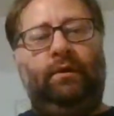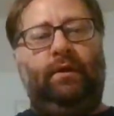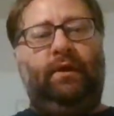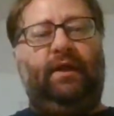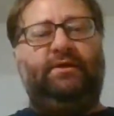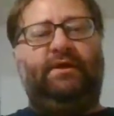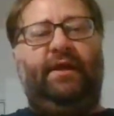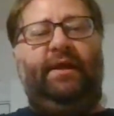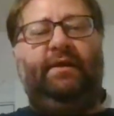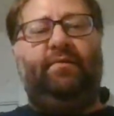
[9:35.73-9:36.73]
and like I say,
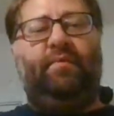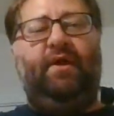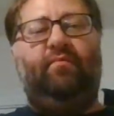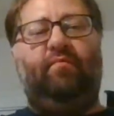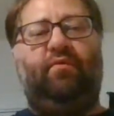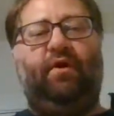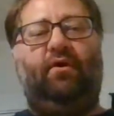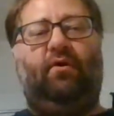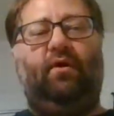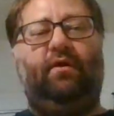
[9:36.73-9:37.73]
he hit the pavement pretty
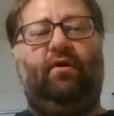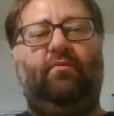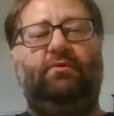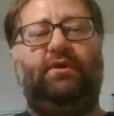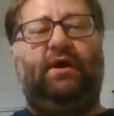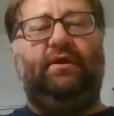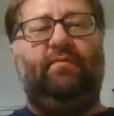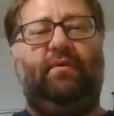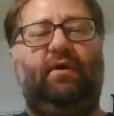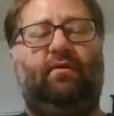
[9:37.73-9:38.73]
hard. It almost knocked
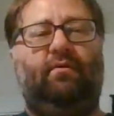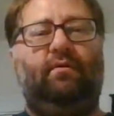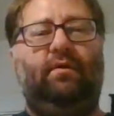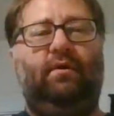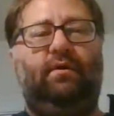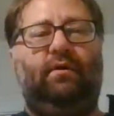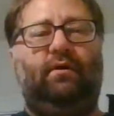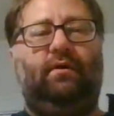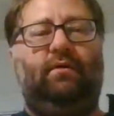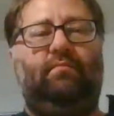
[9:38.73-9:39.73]
him out.
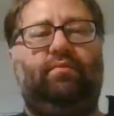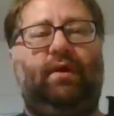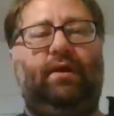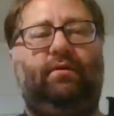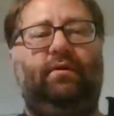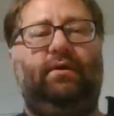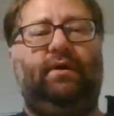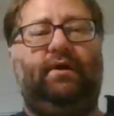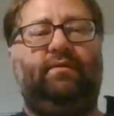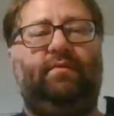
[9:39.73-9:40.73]
Probably could have
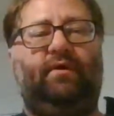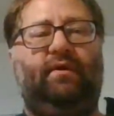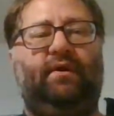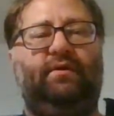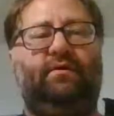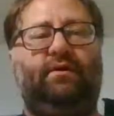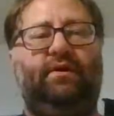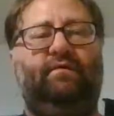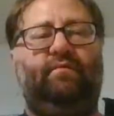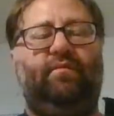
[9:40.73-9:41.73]
knocked him out had I done
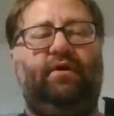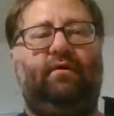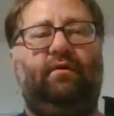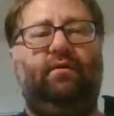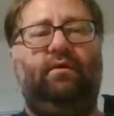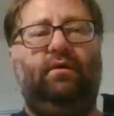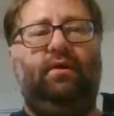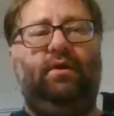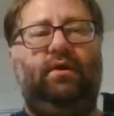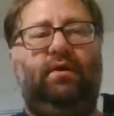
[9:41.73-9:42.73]
it even better.
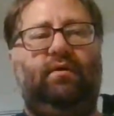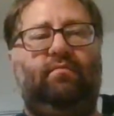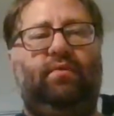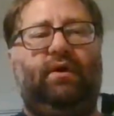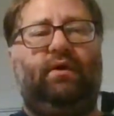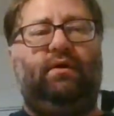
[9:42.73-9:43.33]
But